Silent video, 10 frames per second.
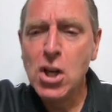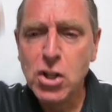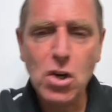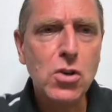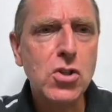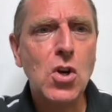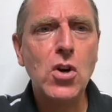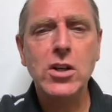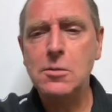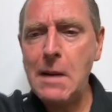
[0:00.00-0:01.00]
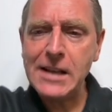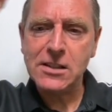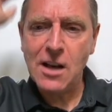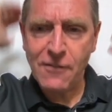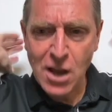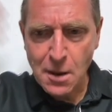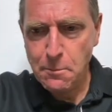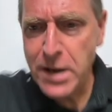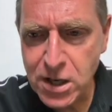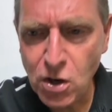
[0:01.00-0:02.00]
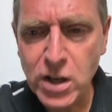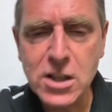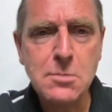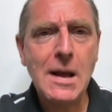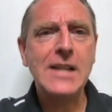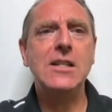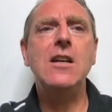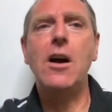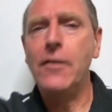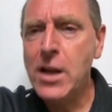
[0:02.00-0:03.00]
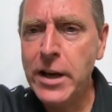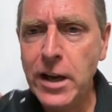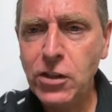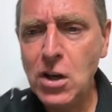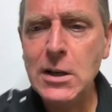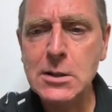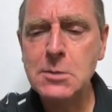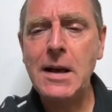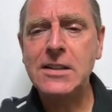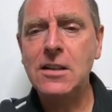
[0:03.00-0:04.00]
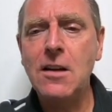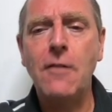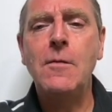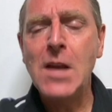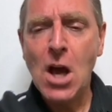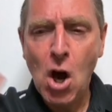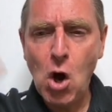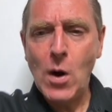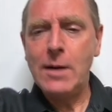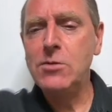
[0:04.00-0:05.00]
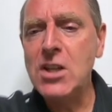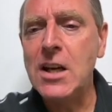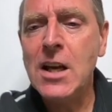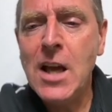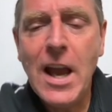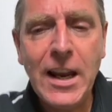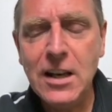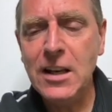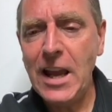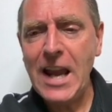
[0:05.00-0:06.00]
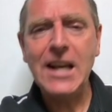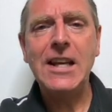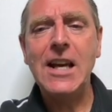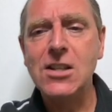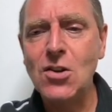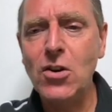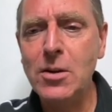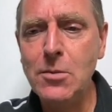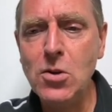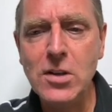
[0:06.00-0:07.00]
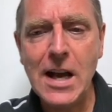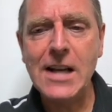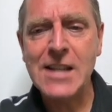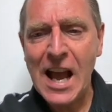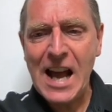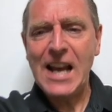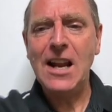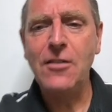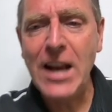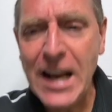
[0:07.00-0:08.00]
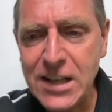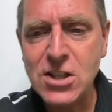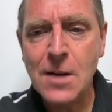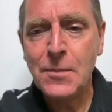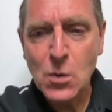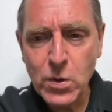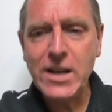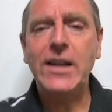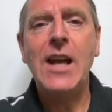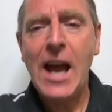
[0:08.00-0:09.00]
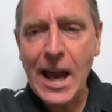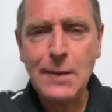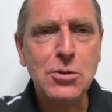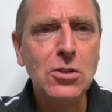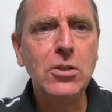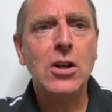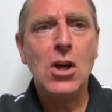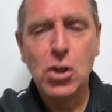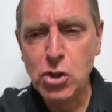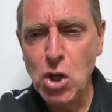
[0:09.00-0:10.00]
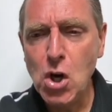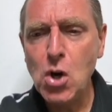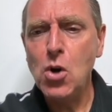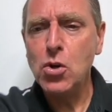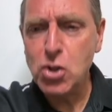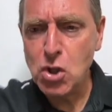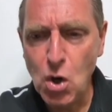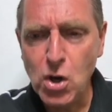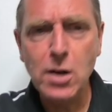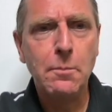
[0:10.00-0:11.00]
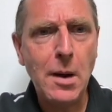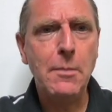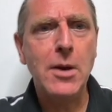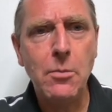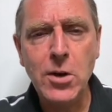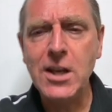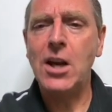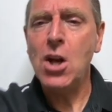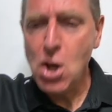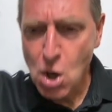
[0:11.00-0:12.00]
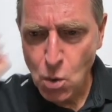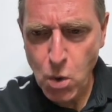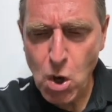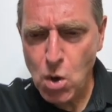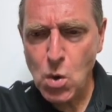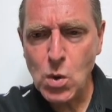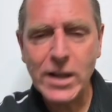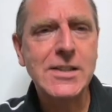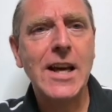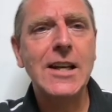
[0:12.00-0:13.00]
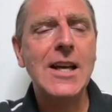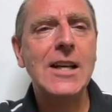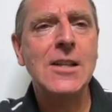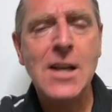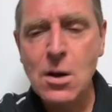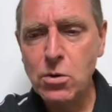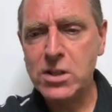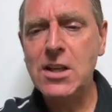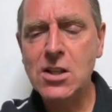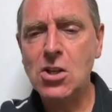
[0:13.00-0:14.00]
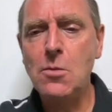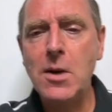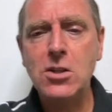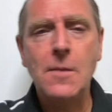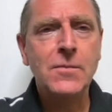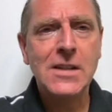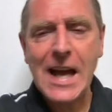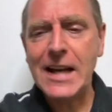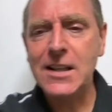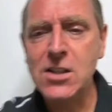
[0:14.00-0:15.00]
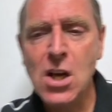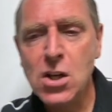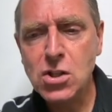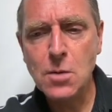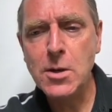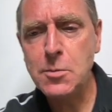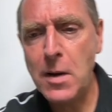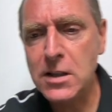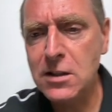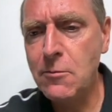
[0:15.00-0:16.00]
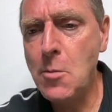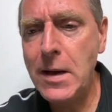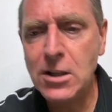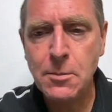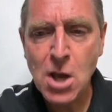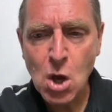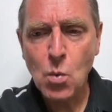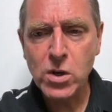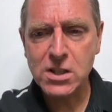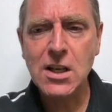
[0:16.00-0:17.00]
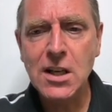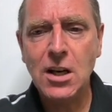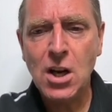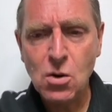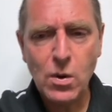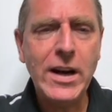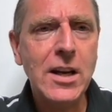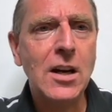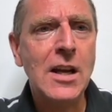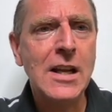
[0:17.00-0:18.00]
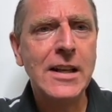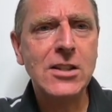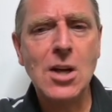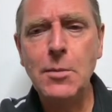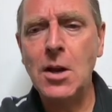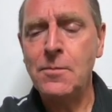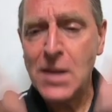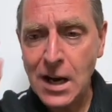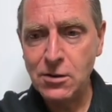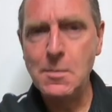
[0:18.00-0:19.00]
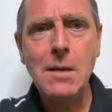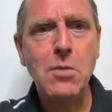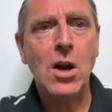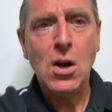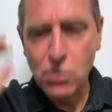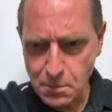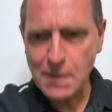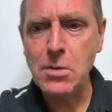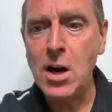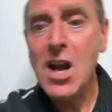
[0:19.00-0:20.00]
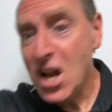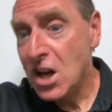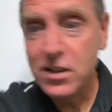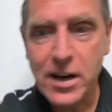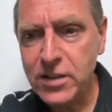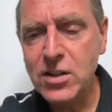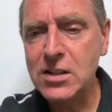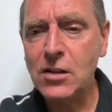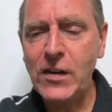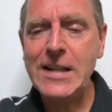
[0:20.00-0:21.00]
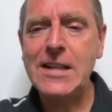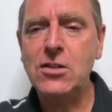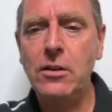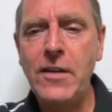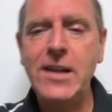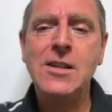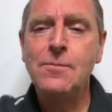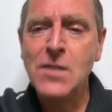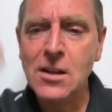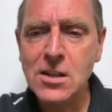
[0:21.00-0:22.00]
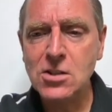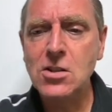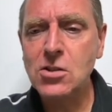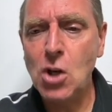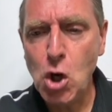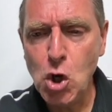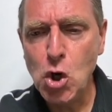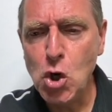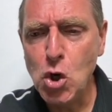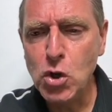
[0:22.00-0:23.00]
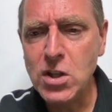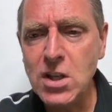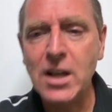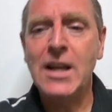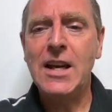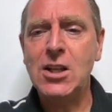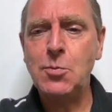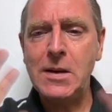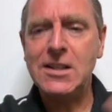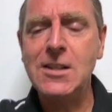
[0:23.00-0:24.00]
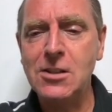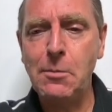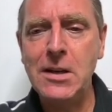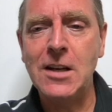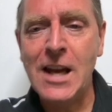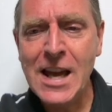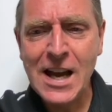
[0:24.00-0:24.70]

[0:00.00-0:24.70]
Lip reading: Dogecoin is blasting up. Bitcoin is blasting up. Ethereum is blasting up. OMG. And ADA is going to the moon, guys. I love the energy. We got absolutely Dogecoin Pump It Up Weekend. Woo! Let's get it, guys. We're seeing so much catalyst, so much positive momentum. We're seeing it right here. Let's jump in. And remember, none of this is financial advice. This is just an OG expressing his opinion.